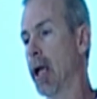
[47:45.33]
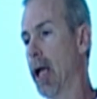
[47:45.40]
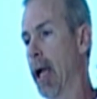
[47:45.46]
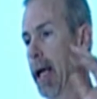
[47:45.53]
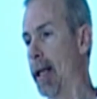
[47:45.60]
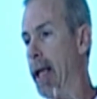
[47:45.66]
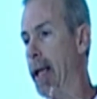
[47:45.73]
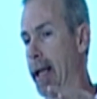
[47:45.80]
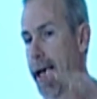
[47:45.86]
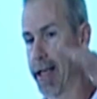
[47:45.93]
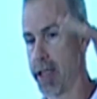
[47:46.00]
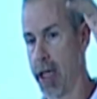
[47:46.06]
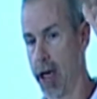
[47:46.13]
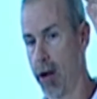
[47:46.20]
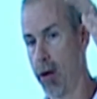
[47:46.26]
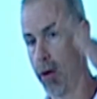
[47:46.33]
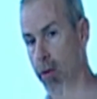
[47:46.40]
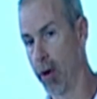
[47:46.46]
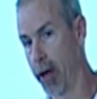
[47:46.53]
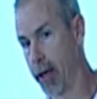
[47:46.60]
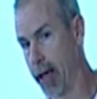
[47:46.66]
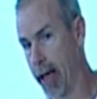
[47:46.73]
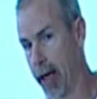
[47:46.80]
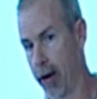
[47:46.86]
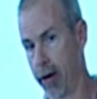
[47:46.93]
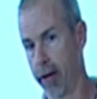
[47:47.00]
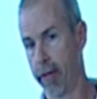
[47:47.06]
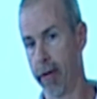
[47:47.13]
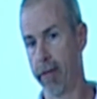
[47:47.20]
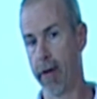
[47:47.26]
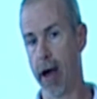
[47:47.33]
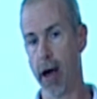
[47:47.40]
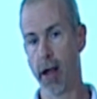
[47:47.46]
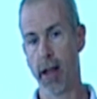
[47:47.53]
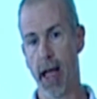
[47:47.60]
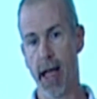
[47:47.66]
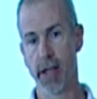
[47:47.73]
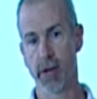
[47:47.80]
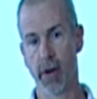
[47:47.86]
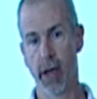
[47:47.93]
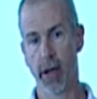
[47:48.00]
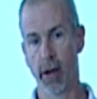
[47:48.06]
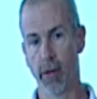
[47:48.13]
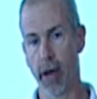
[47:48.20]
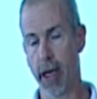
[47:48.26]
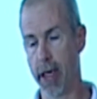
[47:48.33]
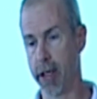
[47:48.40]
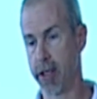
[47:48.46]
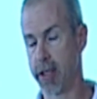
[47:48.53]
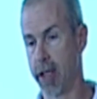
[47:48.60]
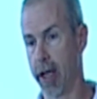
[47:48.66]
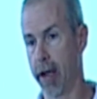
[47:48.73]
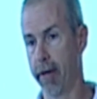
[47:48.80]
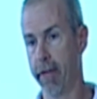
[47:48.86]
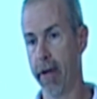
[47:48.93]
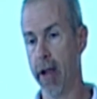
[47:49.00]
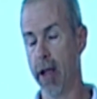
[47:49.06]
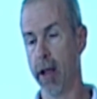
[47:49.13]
And then that's got a whole rundown of the fire class rating stuff.